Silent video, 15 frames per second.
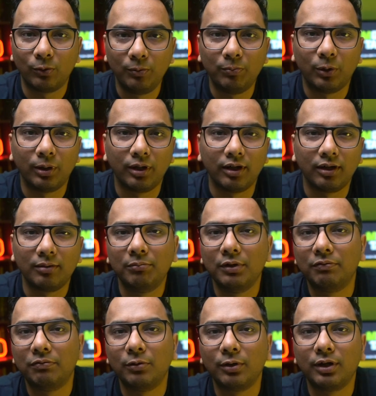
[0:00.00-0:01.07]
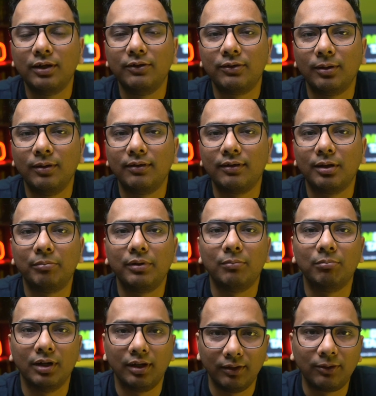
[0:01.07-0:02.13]
own pocket before the insurance company
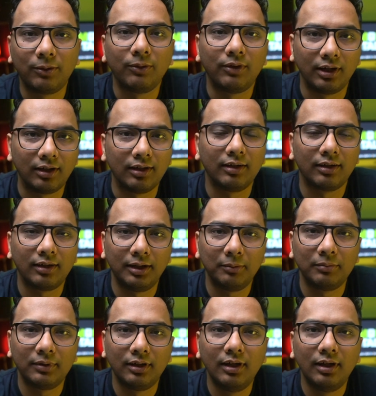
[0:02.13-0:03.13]
begins to settle the claim.